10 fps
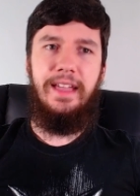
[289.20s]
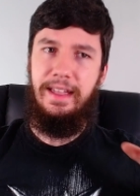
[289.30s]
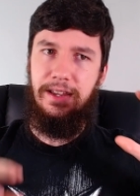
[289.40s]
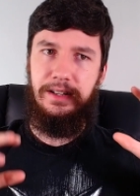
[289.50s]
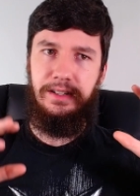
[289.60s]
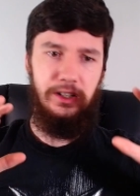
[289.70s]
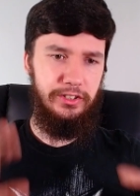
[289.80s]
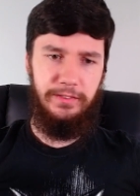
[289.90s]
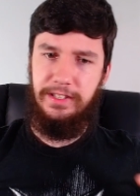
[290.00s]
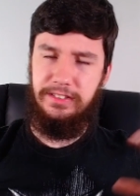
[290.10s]
And a
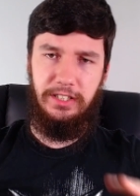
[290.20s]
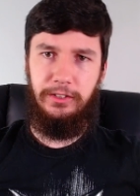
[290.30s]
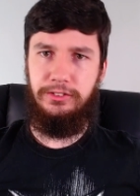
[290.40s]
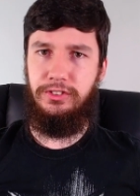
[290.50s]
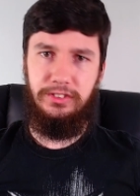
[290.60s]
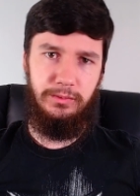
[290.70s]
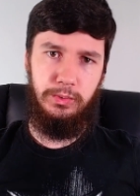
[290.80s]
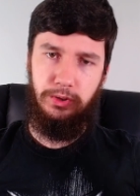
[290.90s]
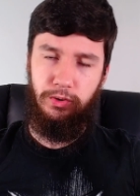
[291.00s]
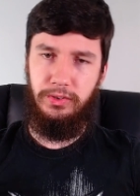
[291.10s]
lot of other stuff I was using
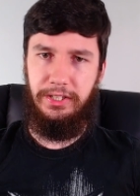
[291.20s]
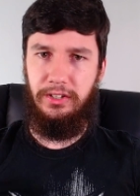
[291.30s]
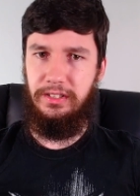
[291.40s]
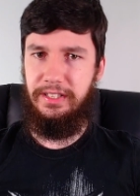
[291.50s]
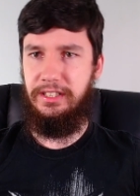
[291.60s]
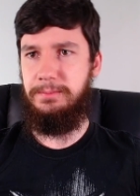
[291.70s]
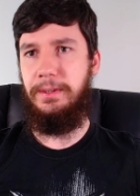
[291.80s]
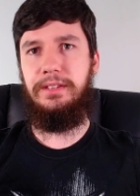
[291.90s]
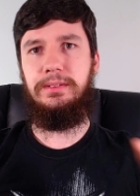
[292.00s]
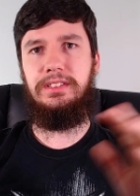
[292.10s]
was already on Linux,
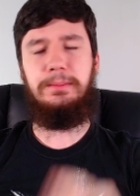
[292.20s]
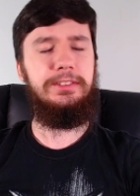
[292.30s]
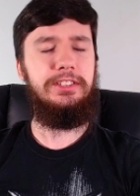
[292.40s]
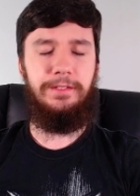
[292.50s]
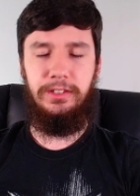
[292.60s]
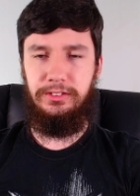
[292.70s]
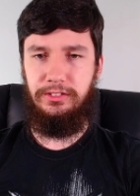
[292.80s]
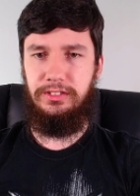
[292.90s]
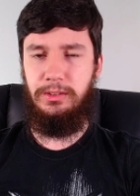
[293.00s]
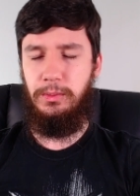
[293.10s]
but there was some stuff I was
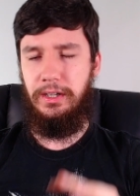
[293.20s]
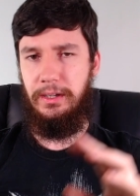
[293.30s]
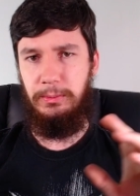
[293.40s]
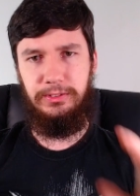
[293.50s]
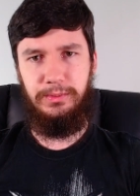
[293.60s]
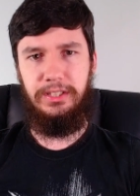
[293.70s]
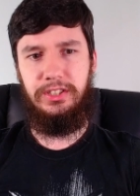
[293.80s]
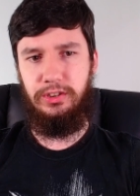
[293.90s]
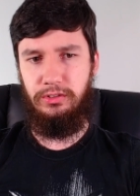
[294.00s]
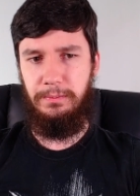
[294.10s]
using where I wasn't really
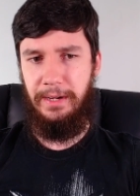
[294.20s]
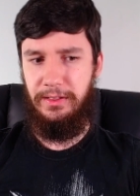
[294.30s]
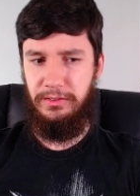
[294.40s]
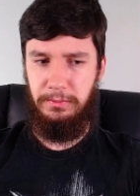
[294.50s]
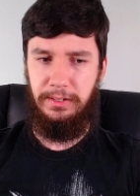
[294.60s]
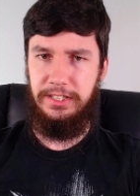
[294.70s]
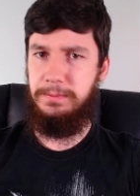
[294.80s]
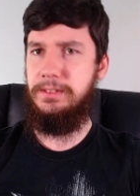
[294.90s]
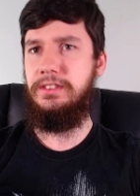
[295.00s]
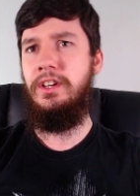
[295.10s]
sure about the
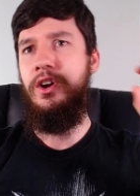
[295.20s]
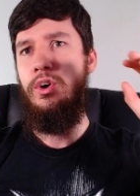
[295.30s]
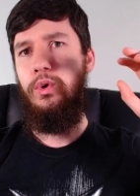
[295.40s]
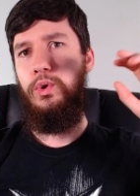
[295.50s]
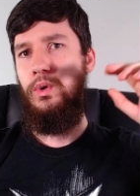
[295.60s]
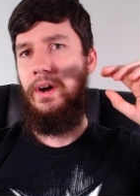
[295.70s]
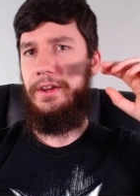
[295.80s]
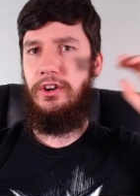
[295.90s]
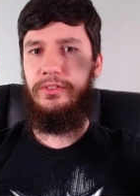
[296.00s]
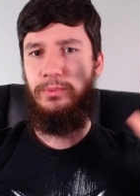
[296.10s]
replacements, or
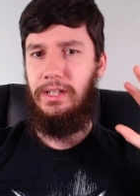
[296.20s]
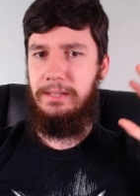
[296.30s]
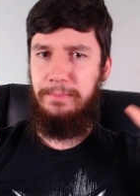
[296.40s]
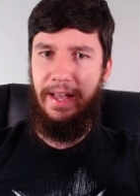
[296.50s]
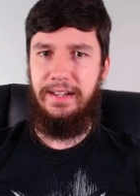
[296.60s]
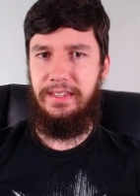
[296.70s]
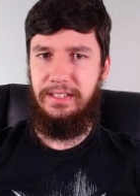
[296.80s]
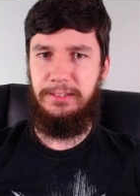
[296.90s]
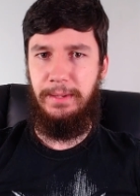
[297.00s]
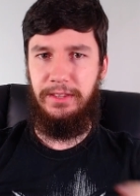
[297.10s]
I'd heard really bad
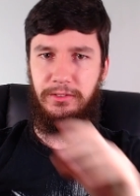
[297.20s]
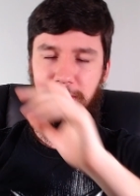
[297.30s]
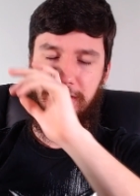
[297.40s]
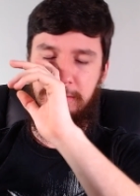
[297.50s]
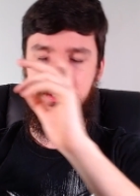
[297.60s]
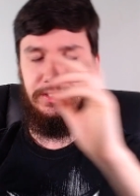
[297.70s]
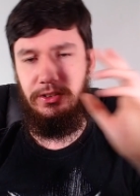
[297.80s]
things about the replacement.